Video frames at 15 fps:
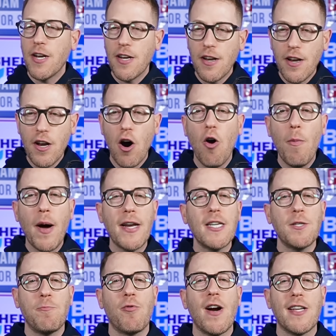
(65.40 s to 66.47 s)
But
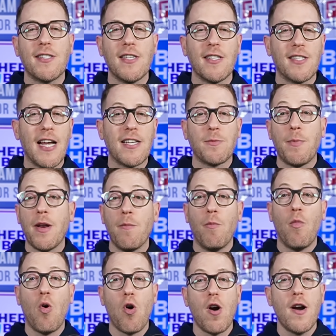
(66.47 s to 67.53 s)
nobody's presence has
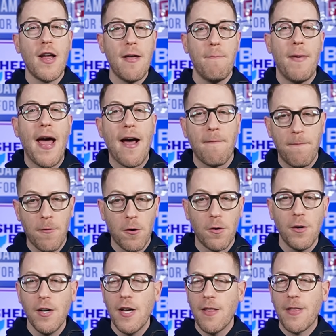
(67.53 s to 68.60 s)
been more
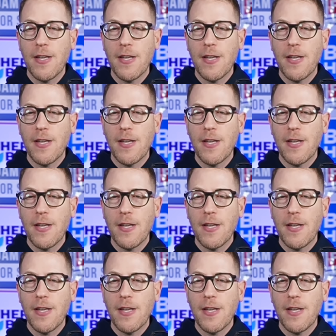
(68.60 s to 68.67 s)
impactful